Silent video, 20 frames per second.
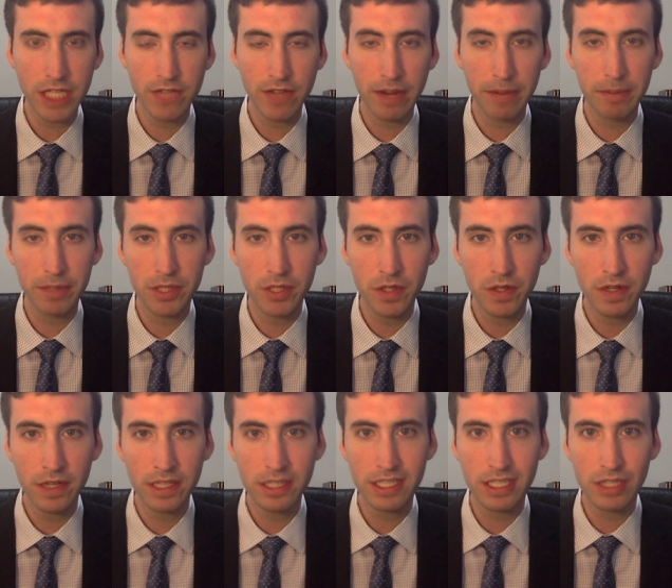of
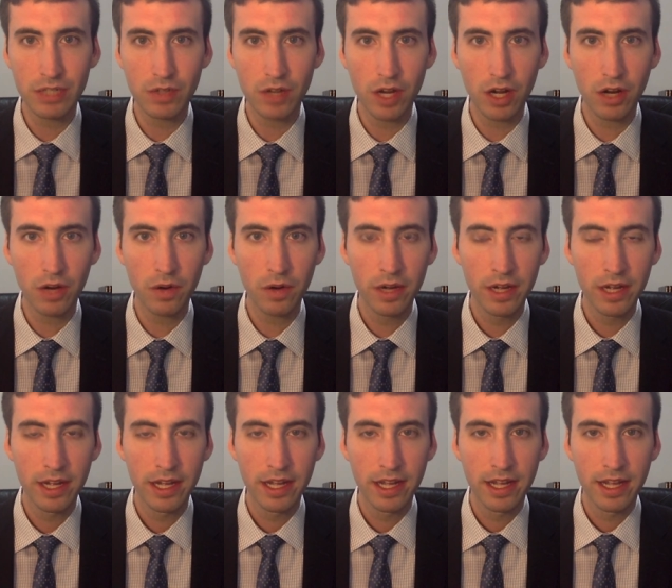opportunities to grow,
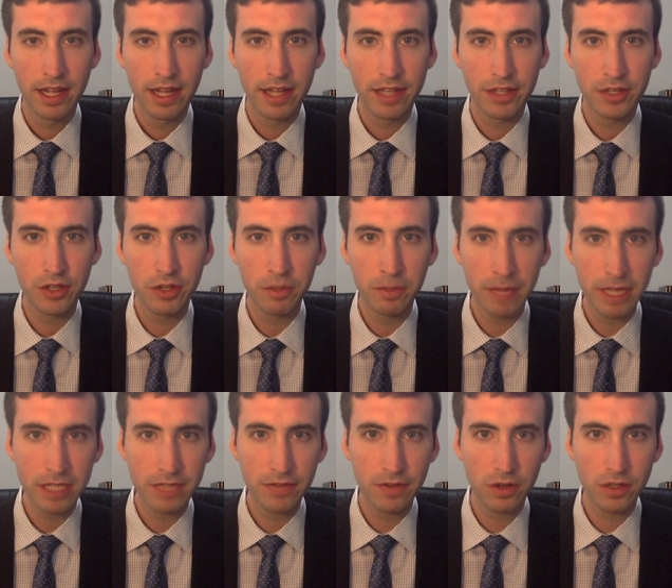to do
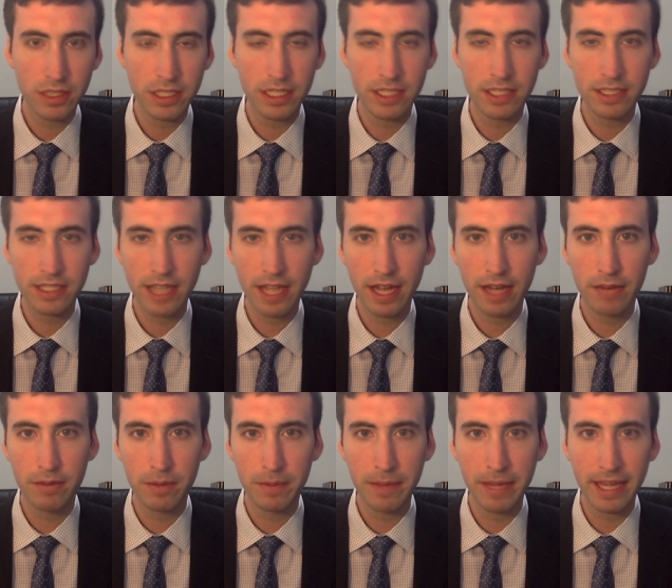mitzvahs, and
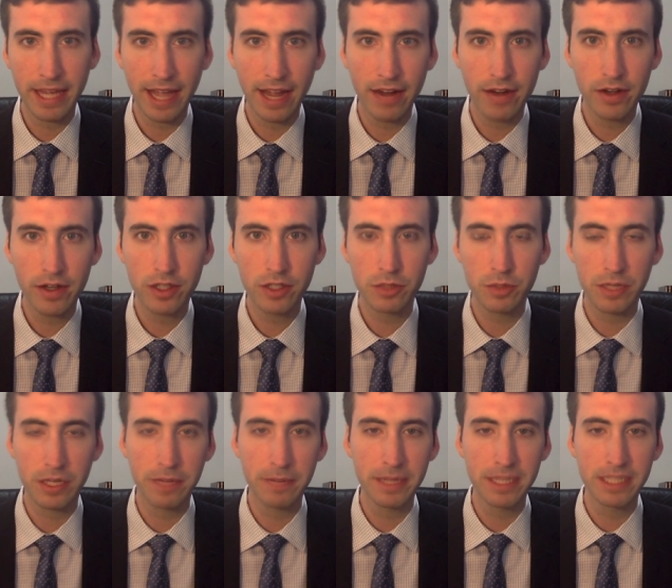instead we make errors, we
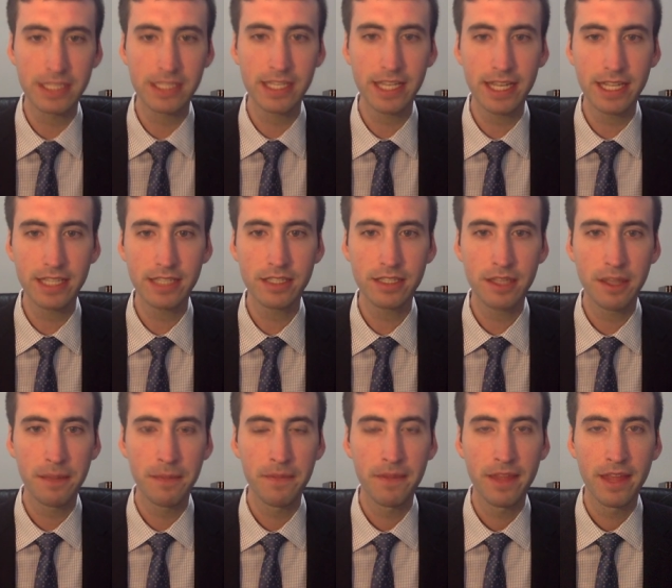commit sins.
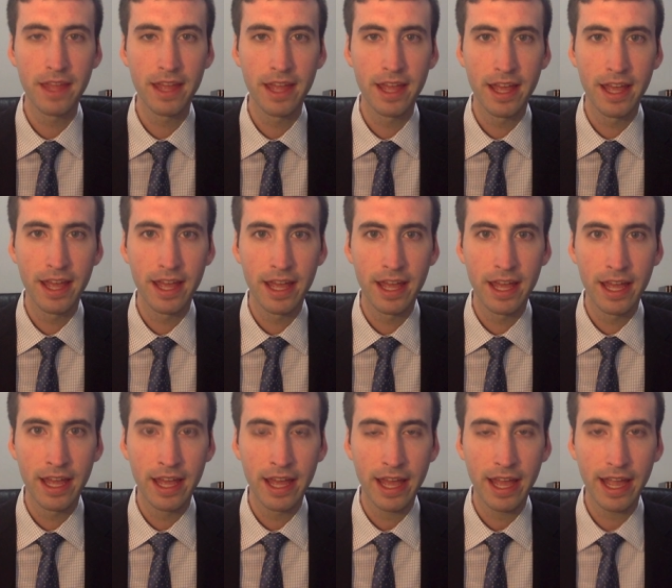
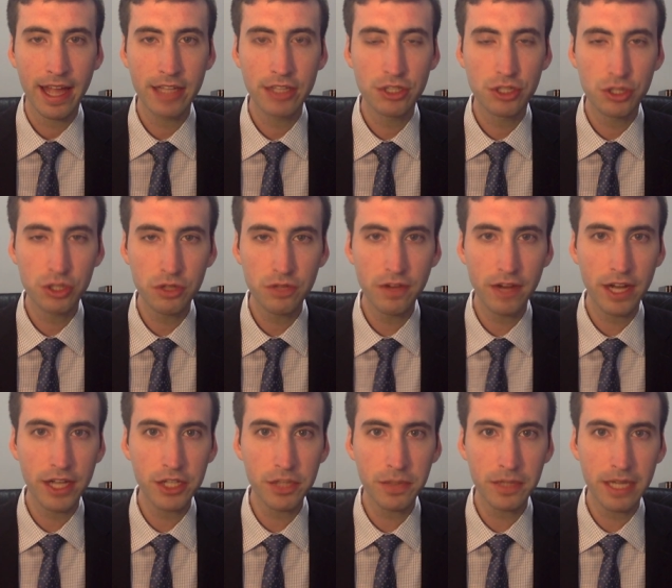And tshuva
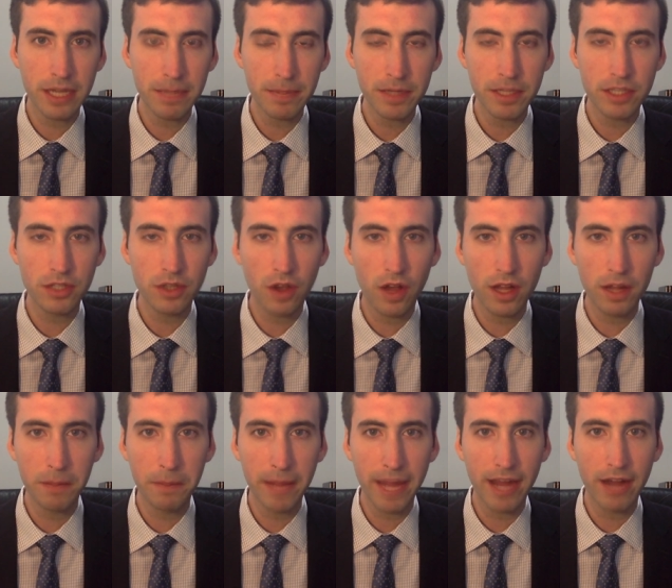and Yom Kippur is all
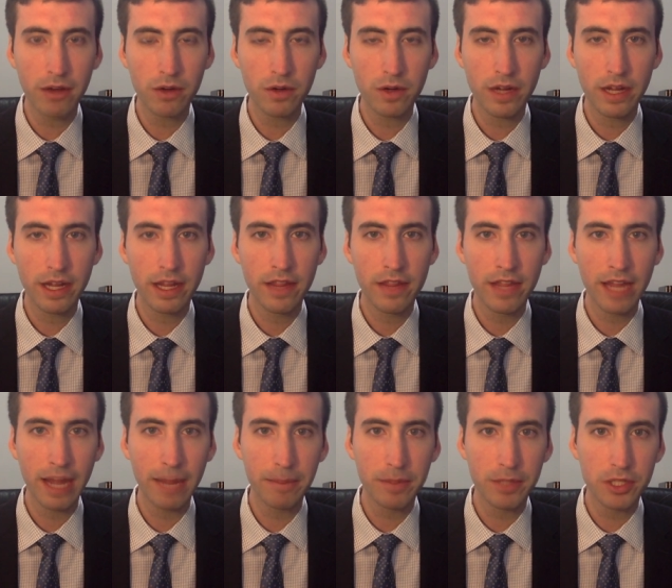about
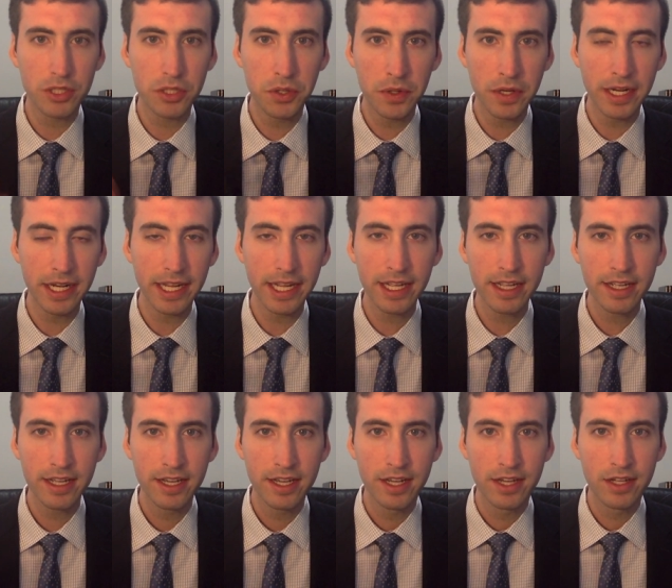the
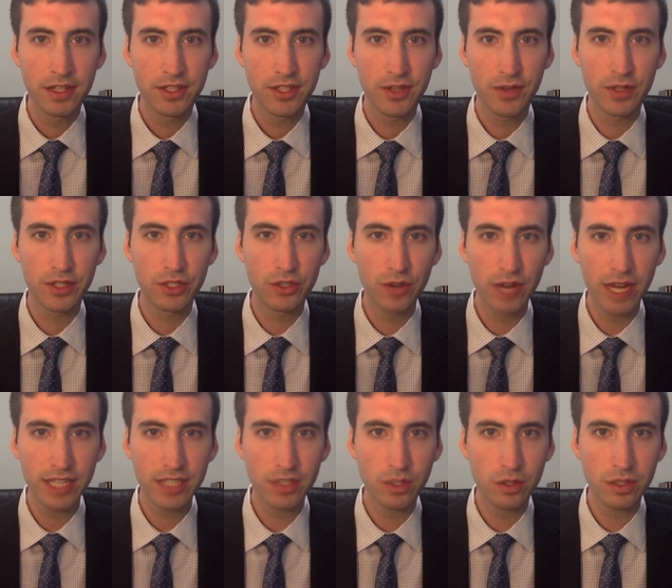opportunity to
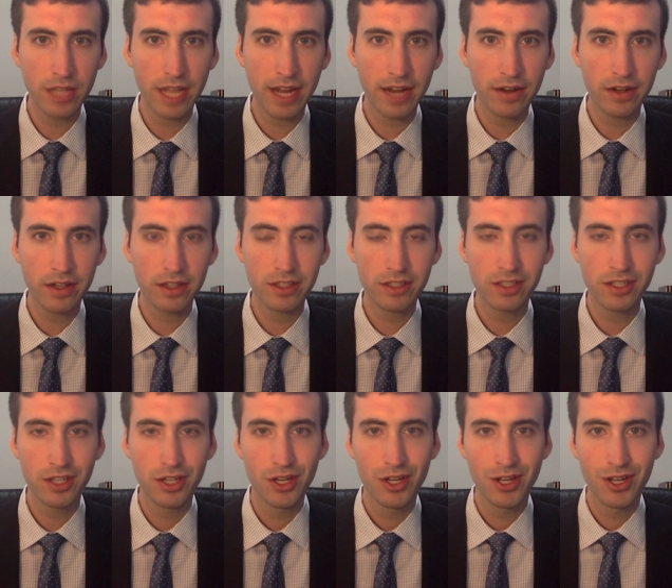address those errors,
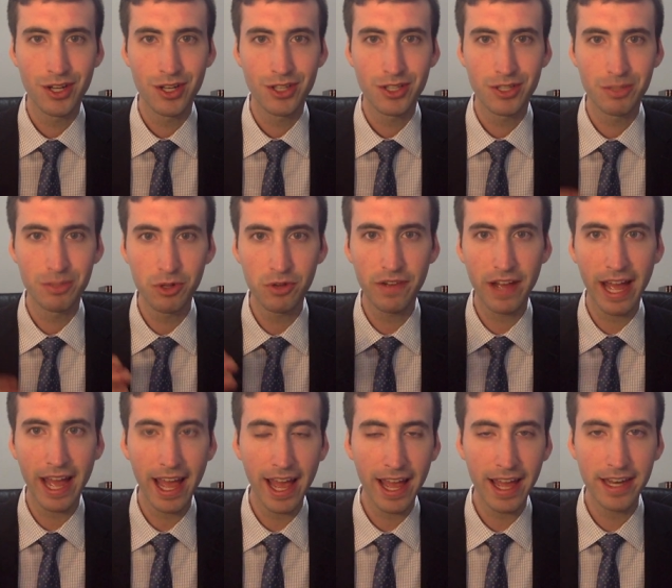to move
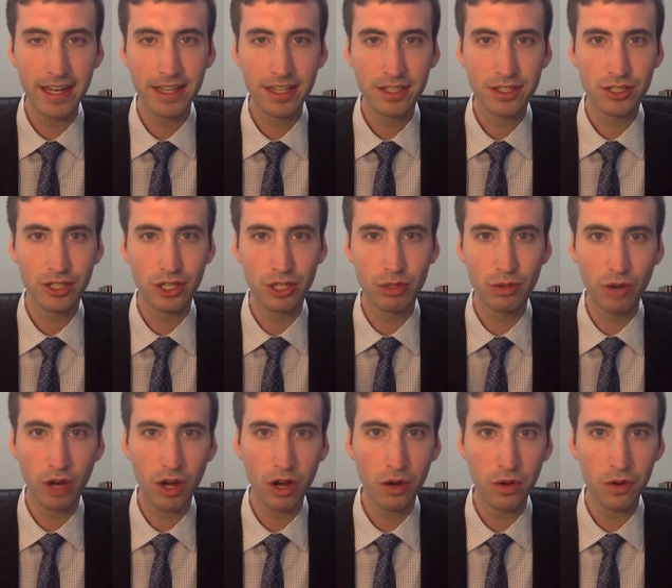ahead, to
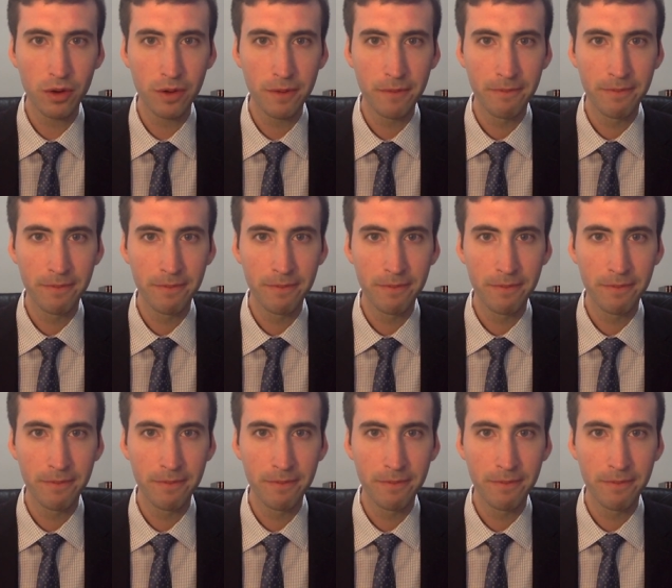grow.